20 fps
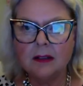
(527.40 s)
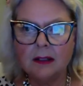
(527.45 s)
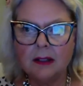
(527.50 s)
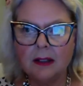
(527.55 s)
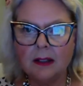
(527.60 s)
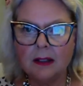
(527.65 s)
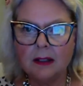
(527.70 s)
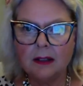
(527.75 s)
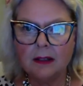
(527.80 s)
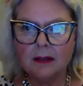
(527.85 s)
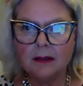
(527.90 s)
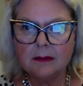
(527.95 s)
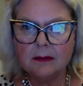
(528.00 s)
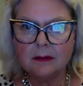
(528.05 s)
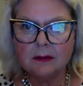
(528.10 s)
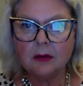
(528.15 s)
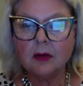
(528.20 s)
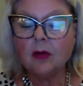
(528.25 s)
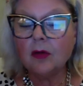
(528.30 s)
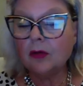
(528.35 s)

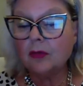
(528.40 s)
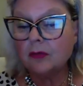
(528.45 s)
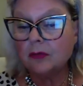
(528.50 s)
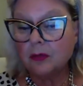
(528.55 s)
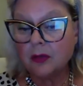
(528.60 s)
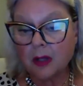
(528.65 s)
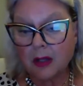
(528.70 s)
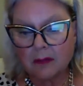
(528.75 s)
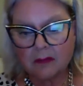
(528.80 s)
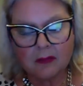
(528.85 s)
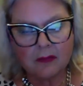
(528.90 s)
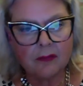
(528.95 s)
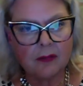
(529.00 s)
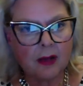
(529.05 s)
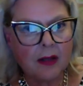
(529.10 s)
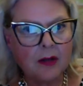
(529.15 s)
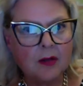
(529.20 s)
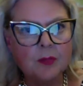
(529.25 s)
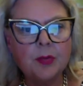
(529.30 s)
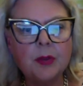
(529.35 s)
and or if you have a
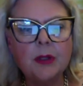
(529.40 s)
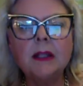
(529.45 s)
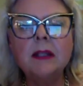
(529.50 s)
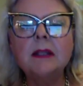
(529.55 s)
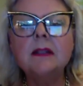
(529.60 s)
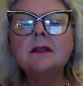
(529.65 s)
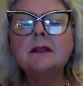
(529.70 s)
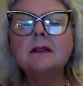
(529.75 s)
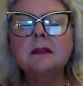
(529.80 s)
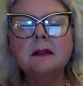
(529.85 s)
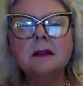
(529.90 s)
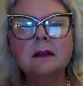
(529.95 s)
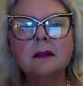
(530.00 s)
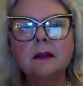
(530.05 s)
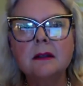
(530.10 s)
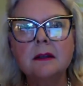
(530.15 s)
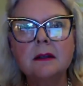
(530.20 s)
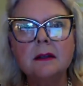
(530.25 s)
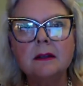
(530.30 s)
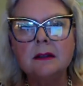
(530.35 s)
fireplace,
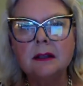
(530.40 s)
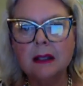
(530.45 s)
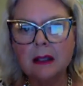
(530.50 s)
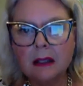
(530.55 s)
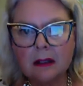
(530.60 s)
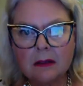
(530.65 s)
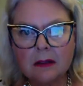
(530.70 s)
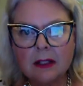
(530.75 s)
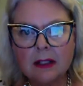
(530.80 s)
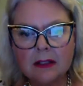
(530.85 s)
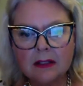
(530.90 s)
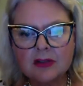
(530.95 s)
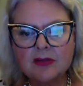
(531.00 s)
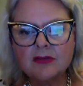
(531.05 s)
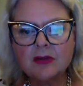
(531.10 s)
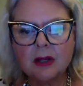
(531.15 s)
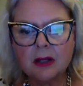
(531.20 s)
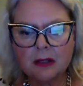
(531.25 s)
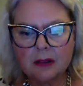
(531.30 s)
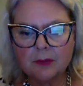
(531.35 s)
the air gets
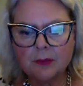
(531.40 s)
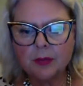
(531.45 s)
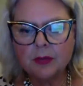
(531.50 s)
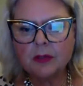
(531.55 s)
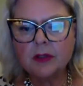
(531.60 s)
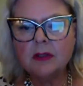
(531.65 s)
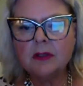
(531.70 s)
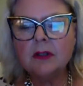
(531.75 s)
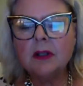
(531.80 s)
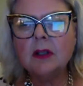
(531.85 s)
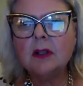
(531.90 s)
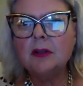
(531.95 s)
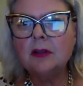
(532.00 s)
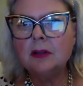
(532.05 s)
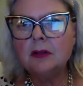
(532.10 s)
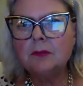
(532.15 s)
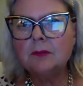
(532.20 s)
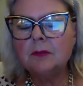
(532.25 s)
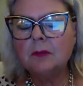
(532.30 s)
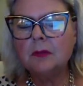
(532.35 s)
dry. Put in
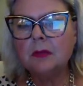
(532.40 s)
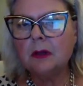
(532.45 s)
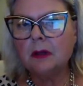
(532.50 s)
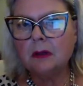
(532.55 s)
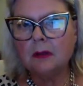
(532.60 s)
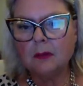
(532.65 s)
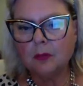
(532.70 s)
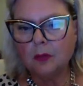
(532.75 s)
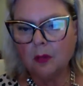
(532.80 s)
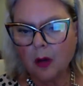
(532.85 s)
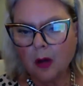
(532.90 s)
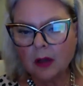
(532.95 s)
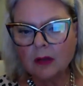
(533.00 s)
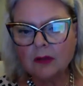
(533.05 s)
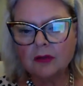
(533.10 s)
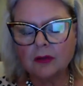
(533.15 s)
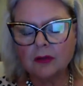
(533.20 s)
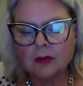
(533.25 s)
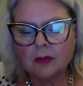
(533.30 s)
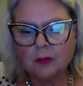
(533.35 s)
a
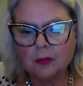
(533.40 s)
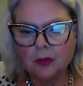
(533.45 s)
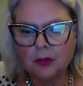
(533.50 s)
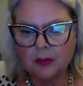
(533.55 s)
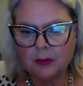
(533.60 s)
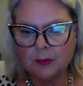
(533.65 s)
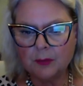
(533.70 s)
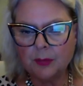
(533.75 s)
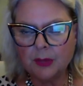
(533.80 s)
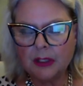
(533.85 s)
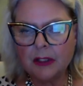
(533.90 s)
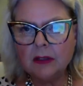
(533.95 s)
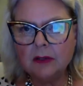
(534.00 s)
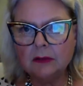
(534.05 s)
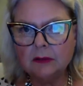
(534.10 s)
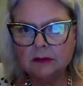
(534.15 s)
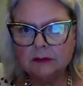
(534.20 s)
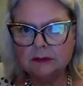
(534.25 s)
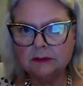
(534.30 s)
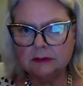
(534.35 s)
water with
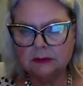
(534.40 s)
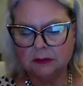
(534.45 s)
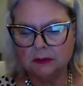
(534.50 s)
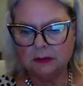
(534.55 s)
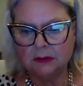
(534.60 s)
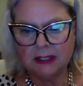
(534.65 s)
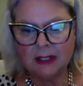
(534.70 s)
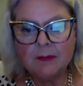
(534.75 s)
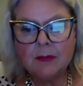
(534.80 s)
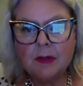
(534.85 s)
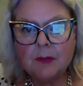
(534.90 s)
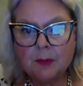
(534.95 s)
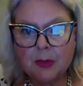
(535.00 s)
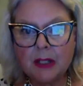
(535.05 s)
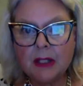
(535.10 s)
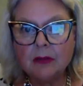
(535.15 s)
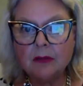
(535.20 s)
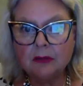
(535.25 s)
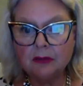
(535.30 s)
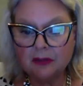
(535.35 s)
lemon
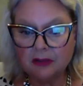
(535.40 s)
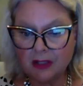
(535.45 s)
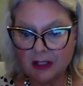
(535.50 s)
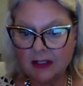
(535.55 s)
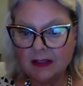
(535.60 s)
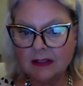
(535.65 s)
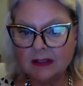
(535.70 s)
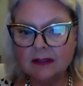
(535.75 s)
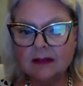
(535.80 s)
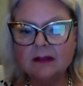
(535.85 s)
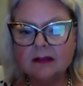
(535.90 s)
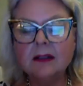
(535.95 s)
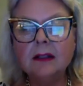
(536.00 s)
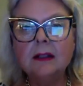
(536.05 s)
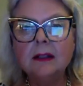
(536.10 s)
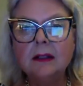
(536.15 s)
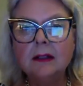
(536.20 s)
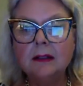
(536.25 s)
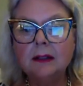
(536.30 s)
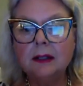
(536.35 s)
peels in it,
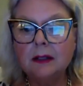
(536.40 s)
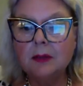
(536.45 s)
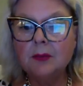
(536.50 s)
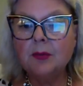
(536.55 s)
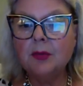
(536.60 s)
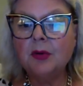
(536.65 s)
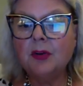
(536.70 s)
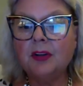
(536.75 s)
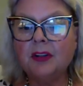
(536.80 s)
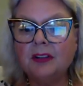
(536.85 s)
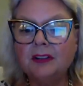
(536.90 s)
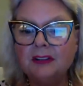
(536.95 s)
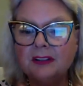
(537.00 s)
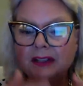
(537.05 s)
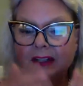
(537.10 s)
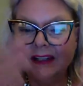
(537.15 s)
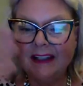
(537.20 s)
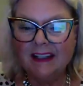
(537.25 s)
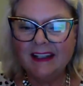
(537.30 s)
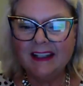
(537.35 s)
let it boil,
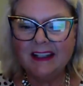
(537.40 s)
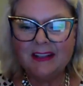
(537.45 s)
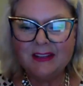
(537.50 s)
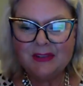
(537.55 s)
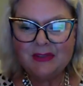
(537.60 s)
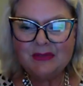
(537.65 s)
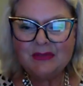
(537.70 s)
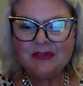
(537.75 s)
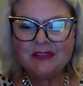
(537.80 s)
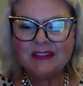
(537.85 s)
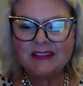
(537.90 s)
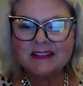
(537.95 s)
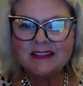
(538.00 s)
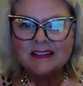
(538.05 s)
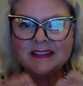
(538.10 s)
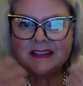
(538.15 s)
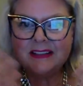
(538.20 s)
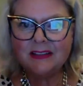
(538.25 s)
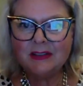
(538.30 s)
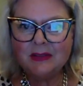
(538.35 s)
and you will
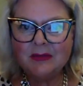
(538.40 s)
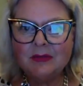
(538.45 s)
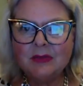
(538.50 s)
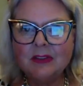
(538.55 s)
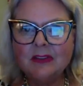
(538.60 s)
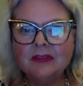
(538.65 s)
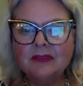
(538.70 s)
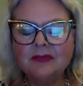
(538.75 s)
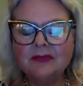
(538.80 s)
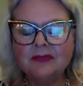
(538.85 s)
see, you will